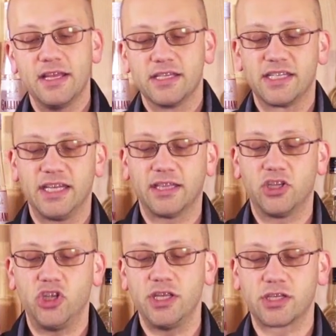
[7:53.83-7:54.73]
Stick the
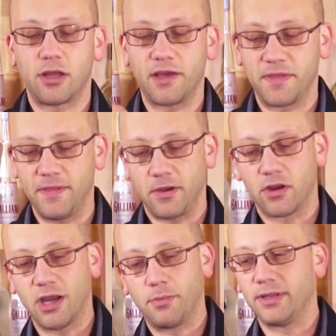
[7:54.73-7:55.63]
cheesecloth in there, a
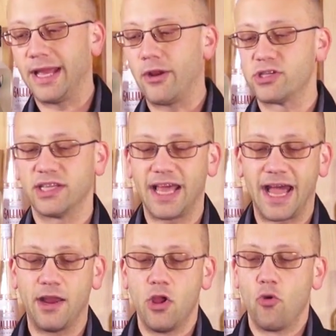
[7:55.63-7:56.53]
couple layers of
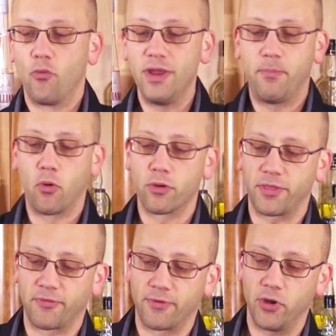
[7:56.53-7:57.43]
that, re-pour
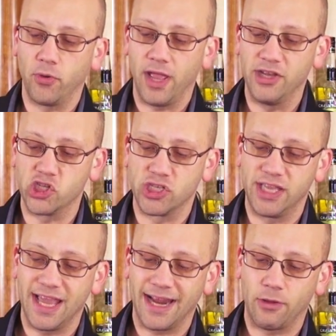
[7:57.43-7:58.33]
through, and just
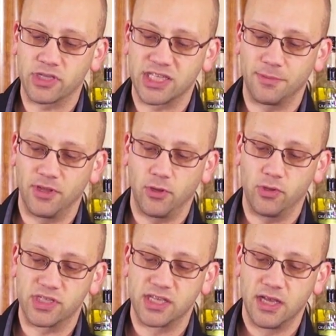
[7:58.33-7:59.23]
get out some of
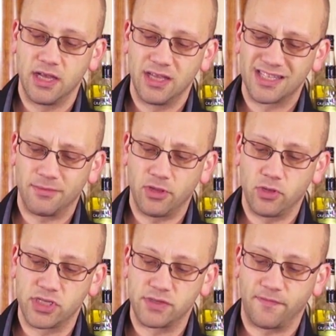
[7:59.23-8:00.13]
those
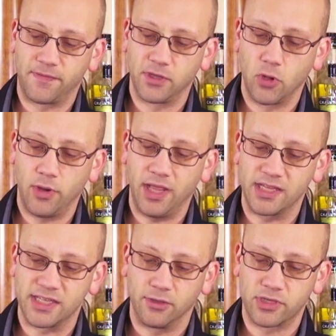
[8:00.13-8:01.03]

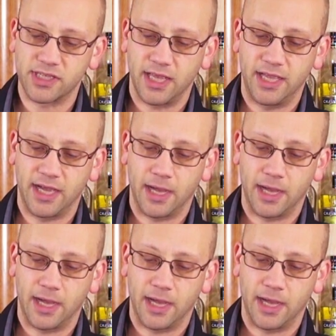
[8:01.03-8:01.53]
floaties. Looks like